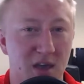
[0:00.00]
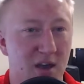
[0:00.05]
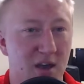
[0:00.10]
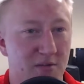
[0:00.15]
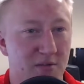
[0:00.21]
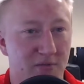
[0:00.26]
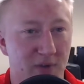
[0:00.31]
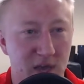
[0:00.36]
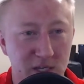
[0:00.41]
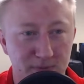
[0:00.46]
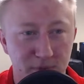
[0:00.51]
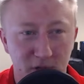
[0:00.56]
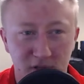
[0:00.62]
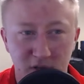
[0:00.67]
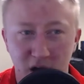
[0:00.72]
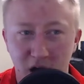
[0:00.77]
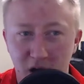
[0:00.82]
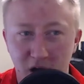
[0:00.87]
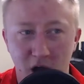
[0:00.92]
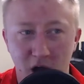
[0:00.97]

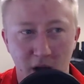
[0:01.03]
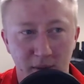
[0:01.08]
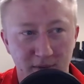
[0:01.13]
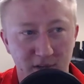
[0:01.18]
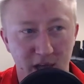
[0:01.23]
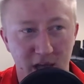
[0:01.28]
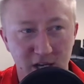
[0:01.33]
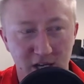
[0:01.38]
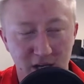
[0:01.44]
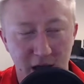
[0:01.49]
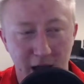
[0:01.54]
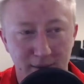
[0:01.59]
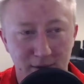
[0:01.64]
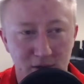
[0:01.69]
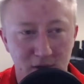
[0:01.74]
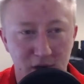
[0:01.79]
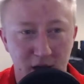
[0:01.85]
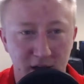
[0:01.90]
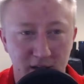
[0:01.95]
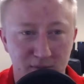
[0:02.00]

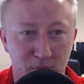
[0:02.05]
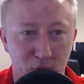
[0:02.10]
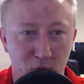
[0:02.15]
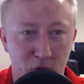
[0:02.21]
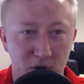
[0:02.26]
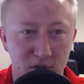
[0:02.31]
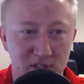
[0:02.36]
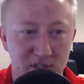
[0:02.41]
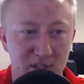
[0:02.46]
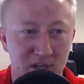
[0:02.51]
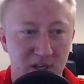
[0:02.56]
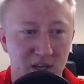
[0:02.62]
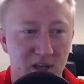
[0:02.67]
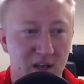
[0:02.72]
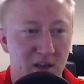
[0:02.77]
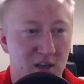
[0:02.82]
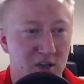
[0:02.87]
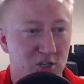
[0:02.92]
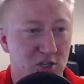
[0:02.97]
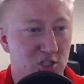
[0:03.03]
Facebook.com/abstract sports.
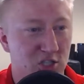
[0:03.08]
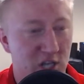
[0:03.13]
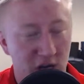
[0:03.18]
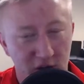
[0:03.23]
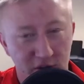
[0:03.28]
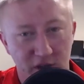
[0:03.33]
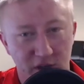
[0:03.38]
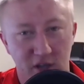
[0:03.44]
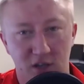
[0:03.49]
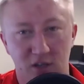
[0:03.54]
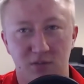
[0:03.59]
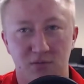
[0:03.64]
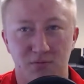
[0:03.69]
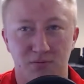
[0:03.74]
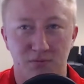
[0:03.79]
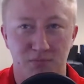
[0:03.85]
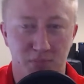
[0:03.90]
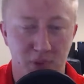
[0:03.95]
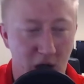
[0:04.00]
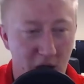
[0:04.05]
Share the
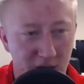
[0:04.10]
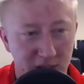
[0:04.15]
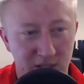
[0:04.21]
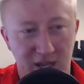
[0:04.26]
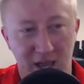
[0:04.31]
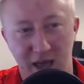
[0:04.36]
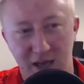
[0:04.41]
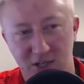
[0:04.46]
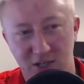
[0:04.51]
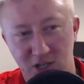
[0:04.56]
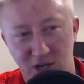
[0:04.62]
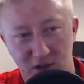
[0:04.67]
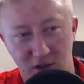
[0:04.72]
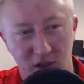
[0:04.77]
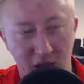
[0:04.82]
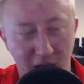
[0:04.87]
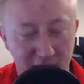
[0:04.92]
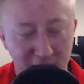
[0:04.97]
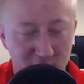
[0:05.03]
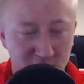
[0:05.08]
podcast, share the
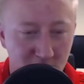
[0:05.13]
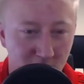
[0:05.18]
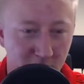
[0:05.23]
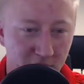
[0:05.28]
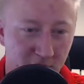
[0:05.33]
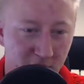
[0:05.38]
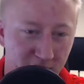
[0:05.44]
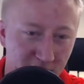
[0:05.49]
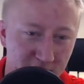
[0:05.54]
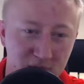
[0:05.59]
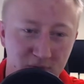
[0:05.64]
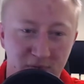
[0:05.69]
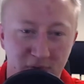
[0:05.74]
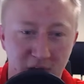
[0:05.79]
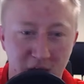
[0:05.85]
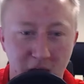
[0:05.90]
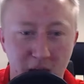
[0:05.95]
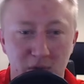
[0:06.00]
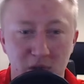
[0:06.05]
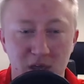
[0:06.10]
live show with your friends and
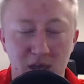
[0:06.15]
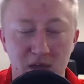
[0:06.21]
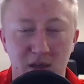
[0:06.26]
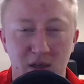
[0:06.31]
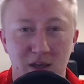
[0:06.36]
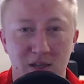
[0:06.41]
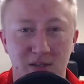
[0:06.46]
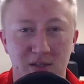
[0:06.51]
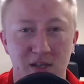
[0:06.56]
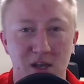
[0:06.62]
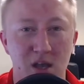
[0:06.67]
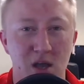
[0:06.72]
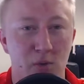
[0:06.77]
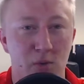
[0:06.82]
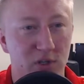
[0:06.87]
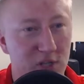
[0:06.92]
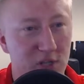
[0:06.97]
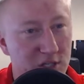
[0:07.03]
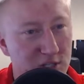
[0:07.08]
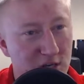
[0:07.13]
family, because
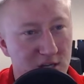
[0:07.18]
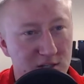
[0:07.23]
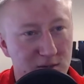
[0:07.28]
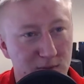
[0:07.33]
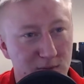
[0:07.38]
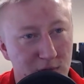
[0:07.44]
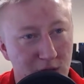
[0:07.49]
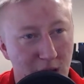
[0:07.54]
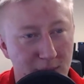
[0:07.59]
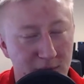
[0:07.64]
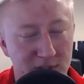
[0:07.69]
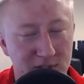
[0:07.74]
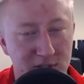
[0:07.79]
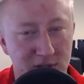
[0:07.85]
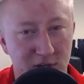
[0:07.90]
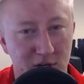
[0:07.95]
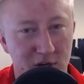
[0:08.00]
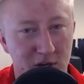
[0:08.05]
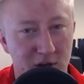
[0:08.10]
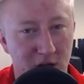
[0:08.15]
we touch on some topics
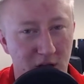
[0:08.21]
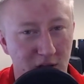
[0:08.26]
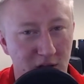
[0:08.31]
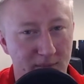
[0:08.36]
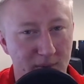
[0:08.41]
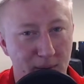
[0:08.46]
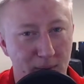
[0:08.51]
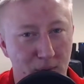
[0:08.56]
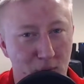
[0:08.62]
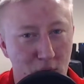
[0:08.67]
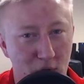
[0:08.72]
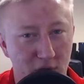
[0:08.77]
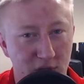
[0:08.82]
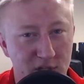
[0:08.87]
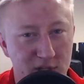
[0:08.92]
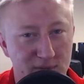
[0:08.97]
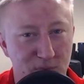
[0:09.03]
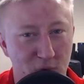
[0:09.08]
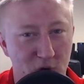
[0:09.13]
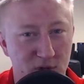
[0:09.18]
that are a little bit more than
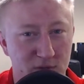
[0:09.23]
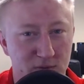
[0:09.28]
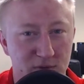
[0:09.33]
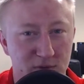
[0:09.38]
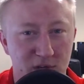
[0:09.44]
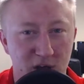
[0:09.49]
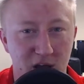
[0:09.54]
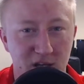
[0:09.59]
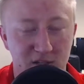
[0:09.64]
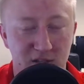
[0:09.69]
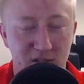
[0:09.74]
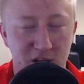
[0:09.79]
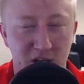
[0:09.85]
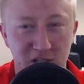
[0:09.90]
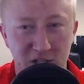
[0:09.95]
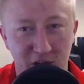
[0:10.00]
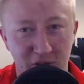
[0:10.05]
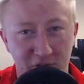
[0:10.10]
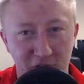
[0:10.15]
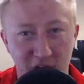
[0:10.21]
sports. We
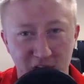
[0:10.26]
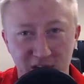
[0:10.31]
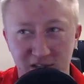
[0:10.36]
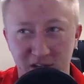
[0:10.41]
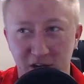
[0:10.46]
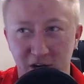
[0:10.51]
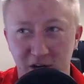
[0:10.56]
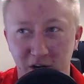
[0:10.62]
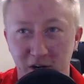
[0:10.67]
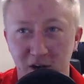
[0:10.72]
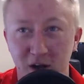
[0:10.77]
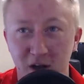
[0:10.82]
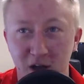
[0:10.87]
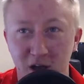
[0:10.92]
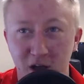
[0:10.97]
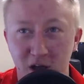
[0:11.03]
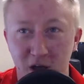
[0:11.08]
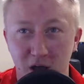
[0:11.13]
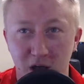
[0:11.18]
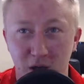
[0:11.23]
touch on things that are
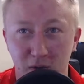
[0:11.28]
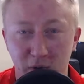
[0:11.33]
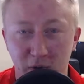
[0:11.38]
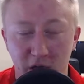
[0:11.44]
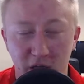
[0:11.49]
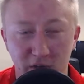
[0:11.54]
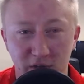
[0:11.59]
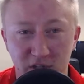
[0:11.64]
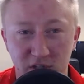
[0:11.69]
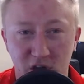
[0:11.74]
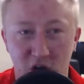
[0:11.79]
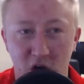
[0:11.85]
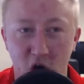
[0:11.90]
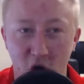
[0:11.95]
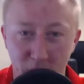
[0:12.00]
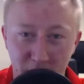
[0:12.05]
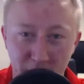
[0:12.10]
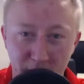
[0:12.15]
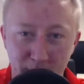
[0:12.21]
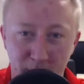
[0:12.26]
relevant to all
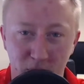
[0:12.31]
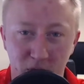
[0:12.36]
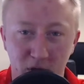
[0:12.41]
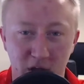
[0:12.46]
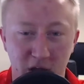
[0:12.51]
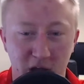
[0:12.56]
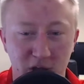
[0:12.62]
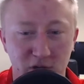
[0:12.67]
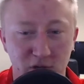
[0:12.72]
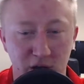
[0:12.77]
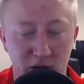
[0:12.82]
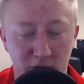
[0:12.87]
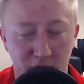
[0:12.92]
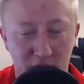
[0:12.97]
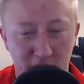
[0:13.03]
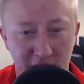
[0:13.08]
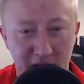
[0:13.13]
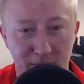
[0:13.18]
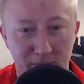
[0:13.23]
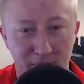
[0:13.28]
people, and I try to
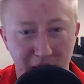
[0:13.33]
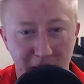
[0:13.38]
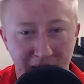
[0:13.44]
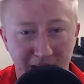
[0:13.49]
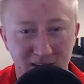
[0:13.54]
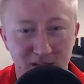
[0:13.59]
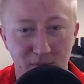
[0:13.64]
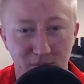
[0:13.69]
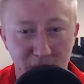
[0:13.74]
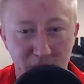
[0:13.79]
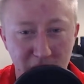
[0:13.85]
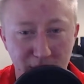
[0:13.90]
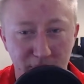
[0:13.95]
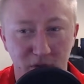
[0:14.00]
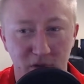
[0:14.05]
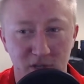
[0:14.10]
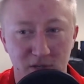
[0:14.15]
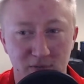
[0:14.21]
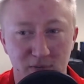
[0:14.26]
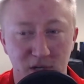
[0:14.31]
relate it back to
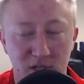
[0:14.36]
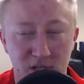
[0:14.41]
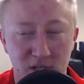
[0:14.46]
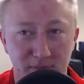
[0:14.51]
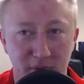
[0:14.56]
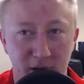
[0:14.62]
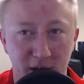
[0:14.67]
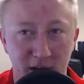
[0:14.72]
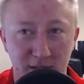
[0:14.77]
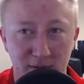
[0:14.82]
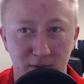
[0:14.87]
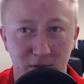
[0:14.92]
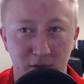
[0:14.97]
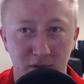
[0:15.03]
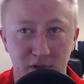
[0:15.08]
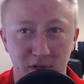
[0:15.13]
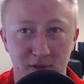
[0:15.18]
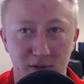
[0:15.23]
people as much as possible.